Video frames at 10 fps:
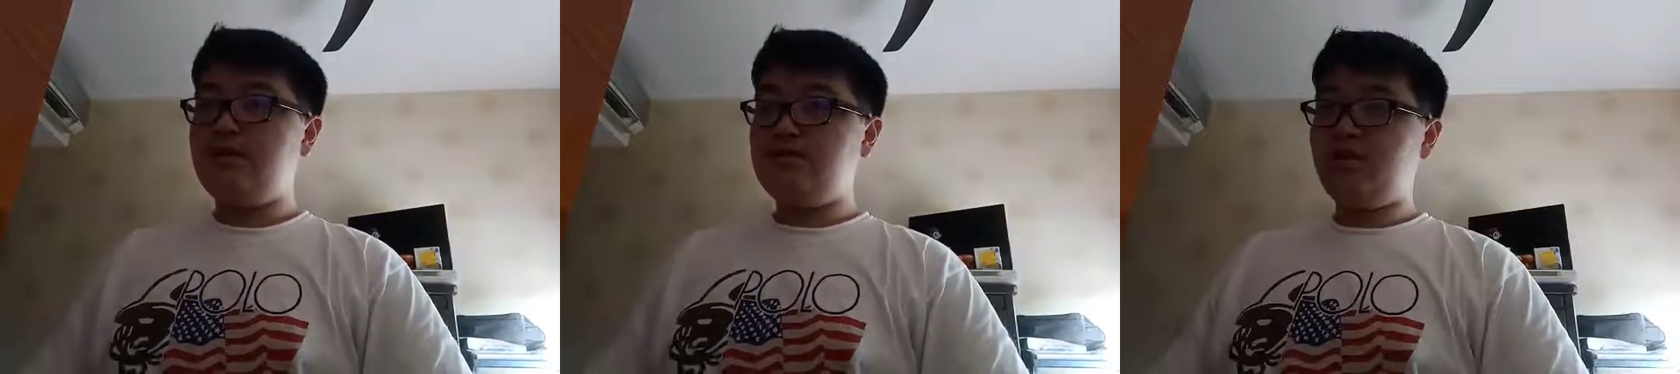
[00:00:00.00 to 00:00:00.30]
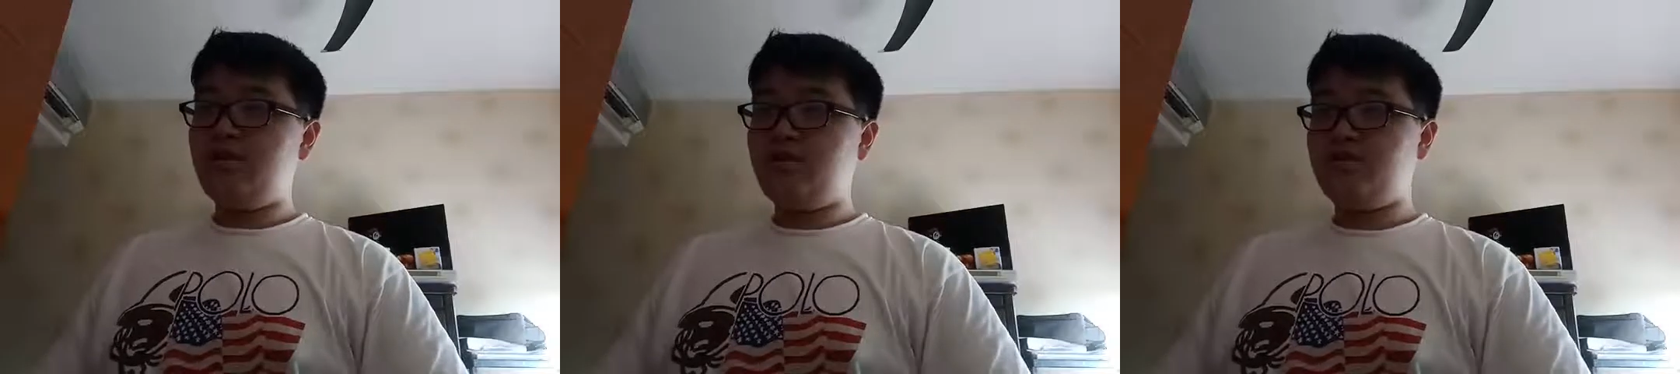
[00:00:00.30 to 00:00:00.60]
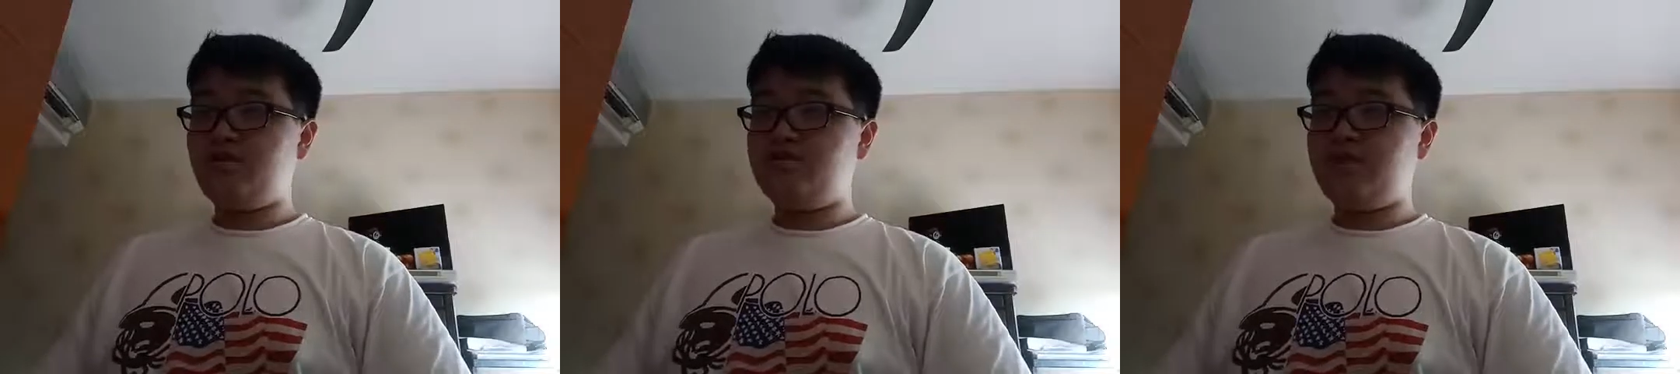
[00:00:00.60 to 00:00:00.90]
So,
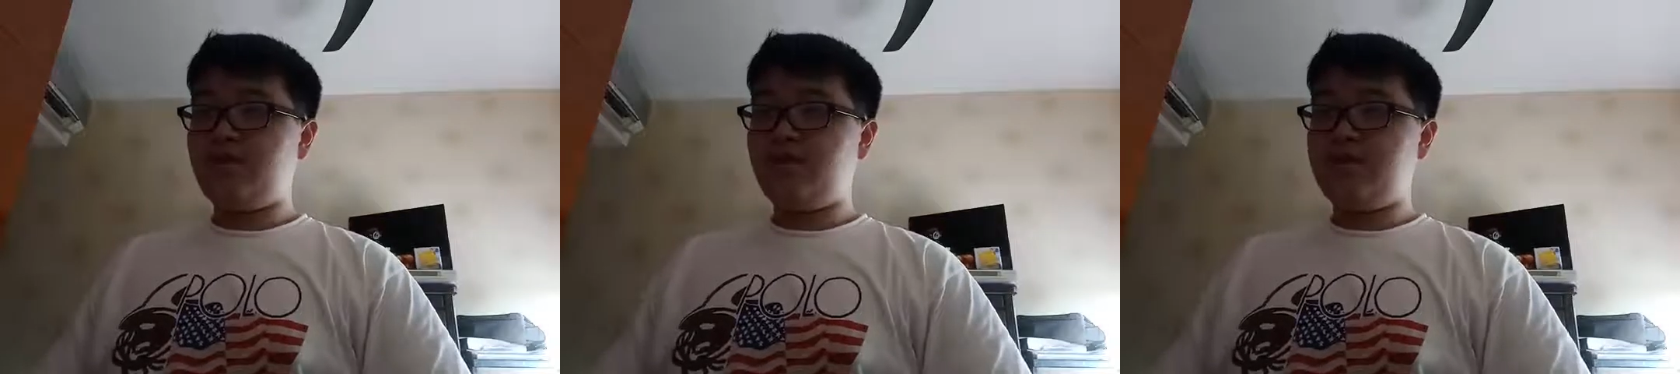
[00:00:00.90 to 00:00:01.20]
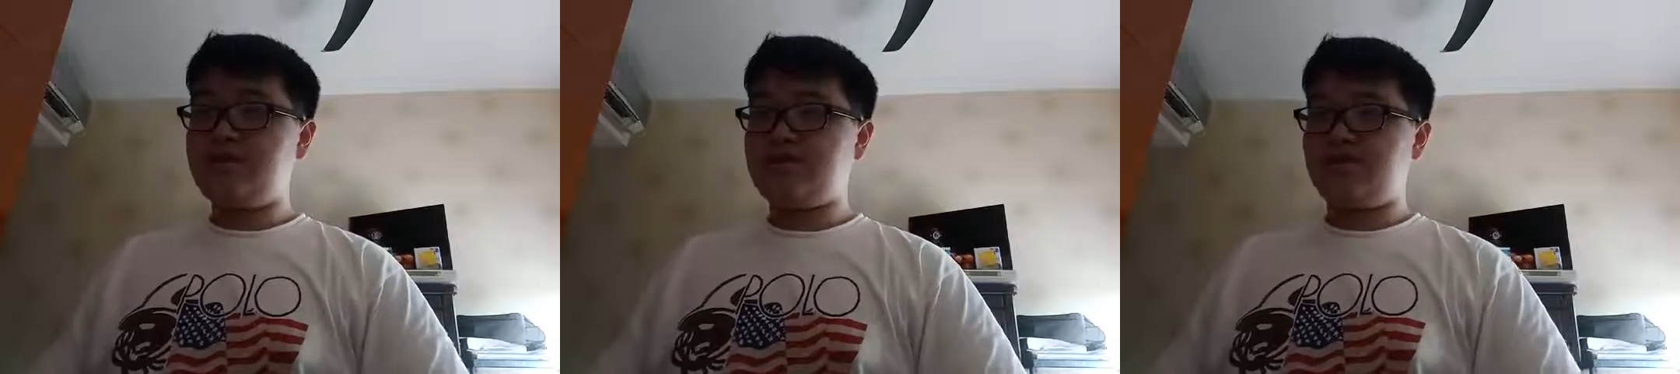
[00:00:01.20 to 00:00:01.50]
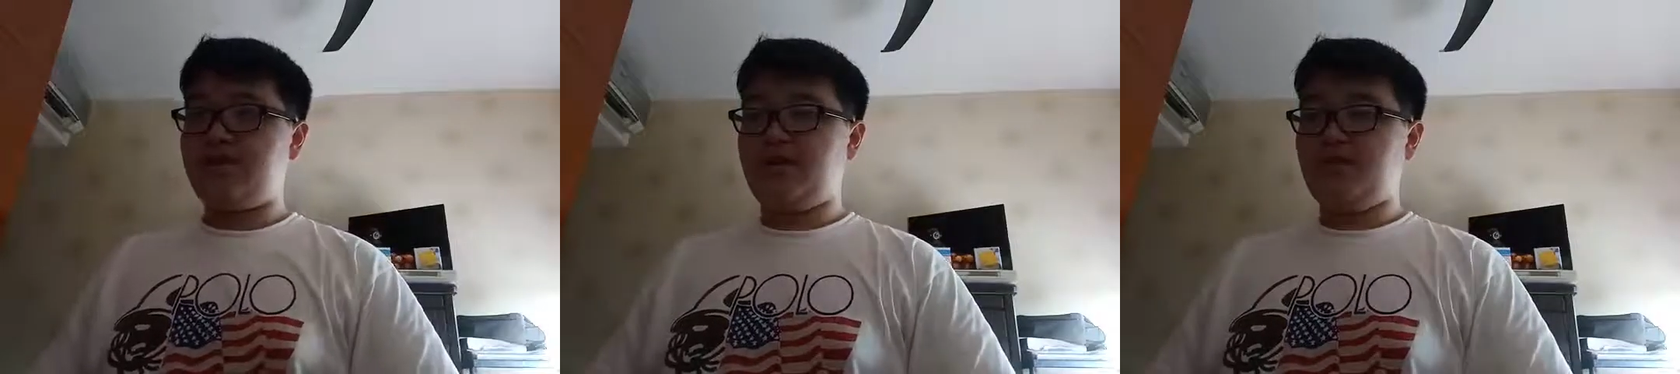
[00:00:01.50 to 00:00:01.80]
first of all, let's
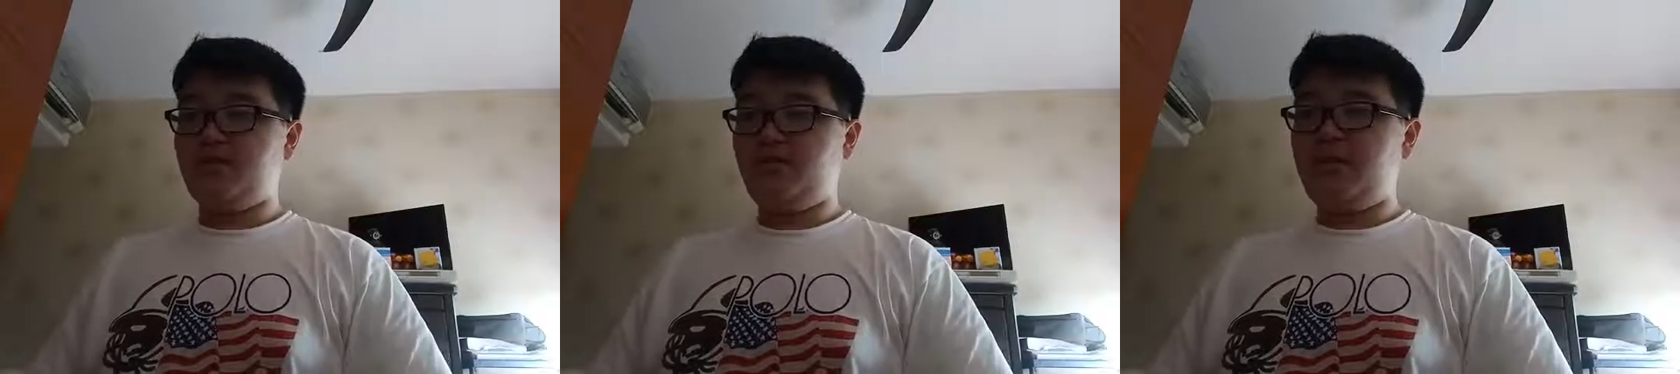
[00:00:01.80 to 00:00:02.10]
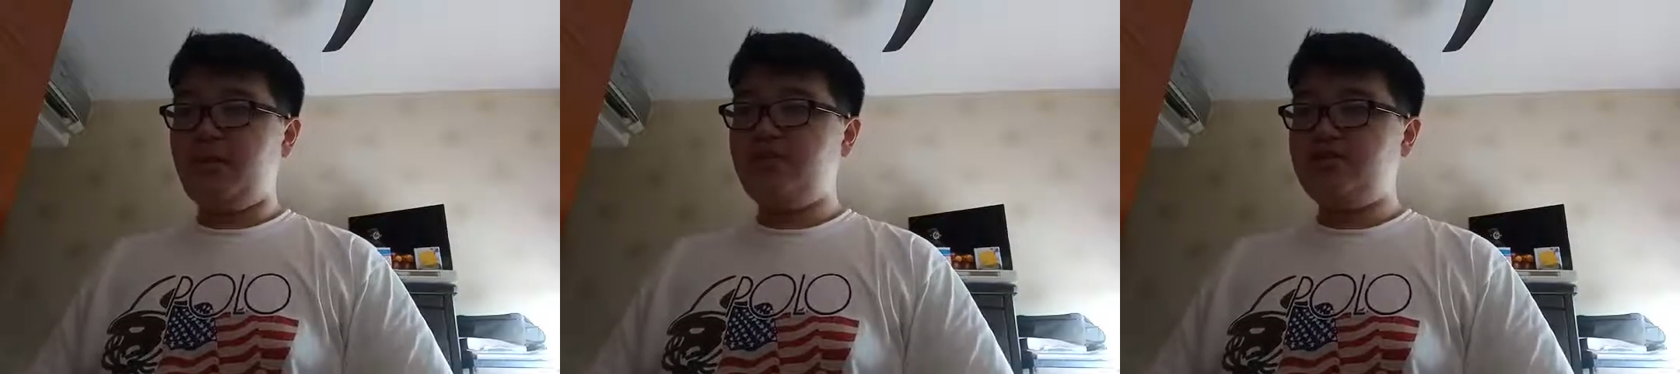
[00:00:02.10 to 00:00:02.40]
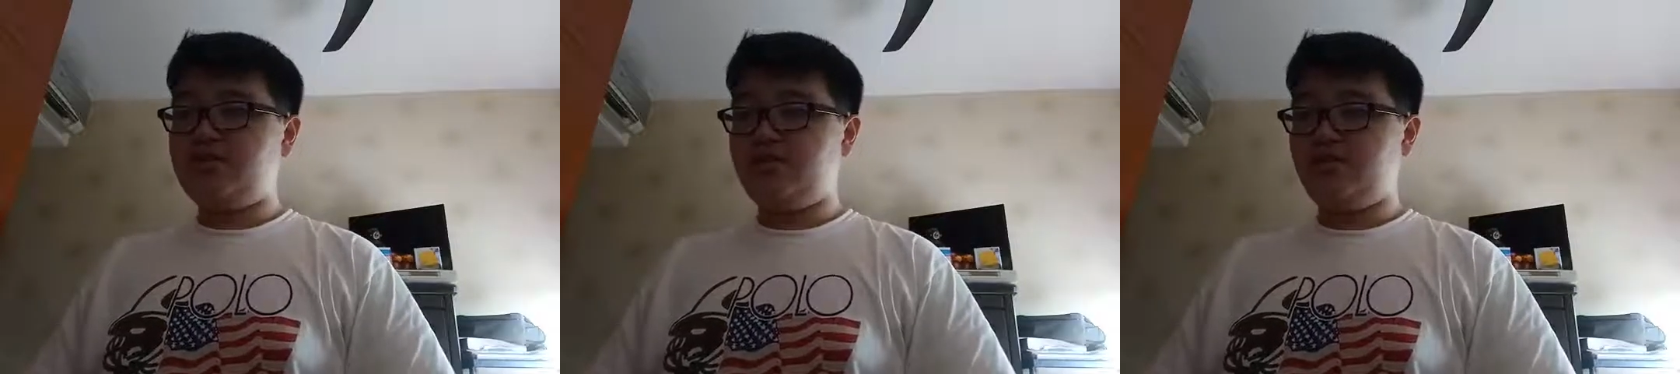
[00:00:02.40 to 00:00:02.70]
explain.
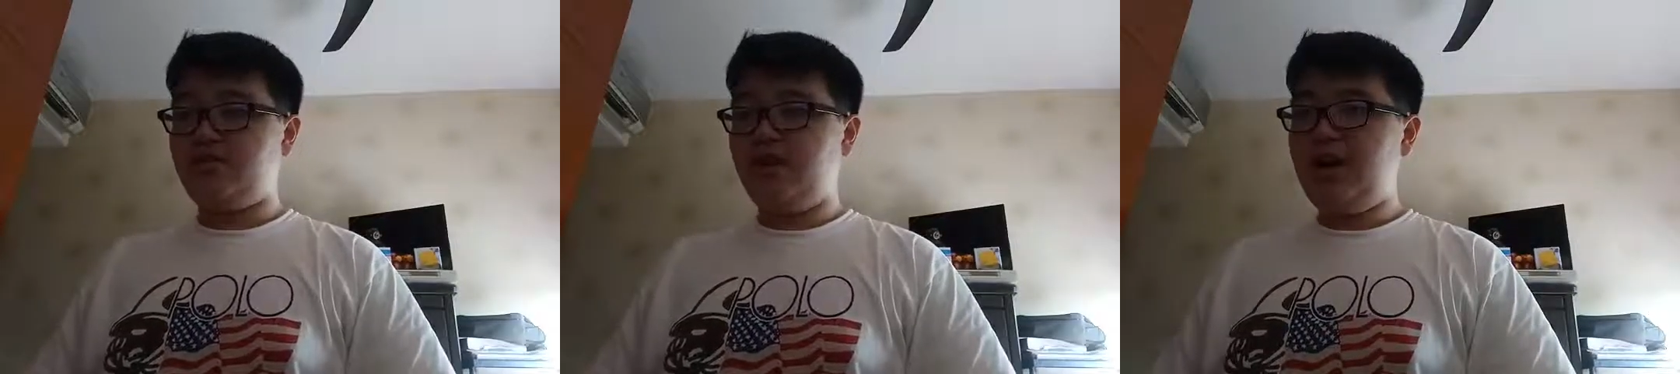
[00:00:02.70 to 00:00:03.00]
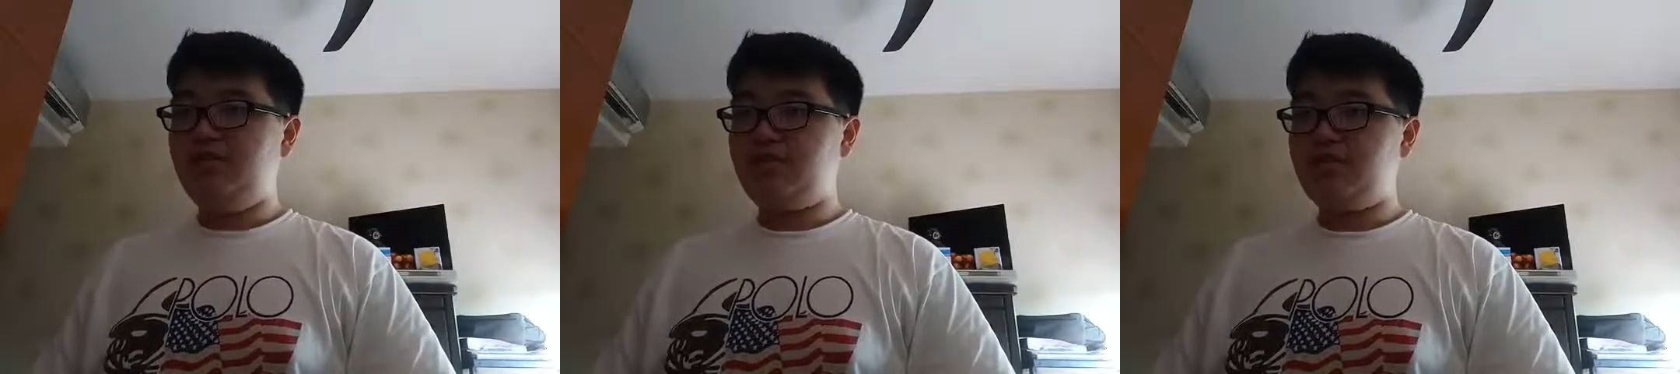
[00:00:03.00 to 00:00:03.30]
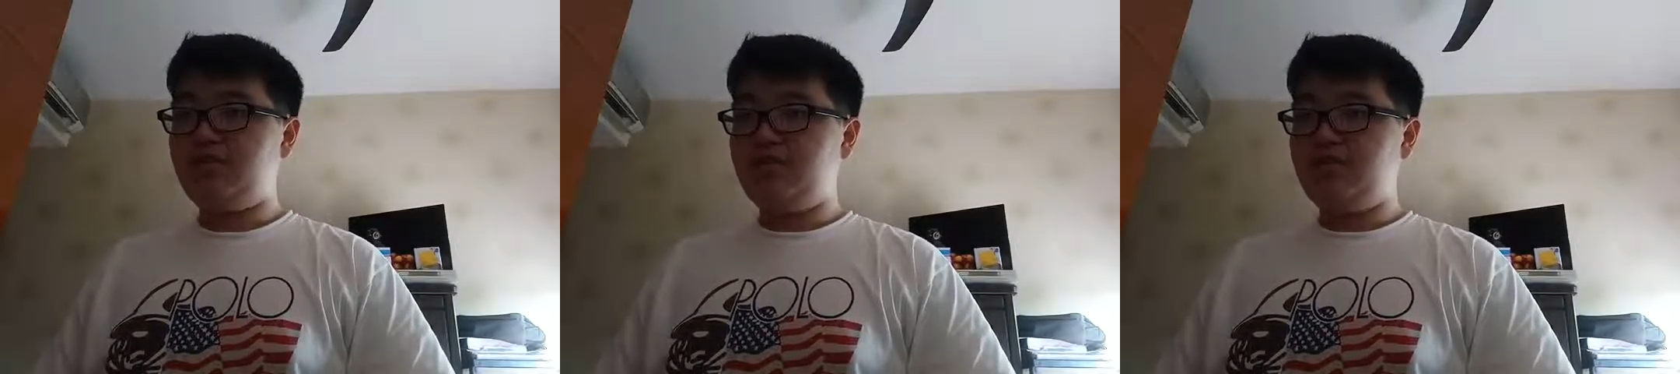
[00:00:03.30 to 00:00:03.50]
Rage 2. Eh.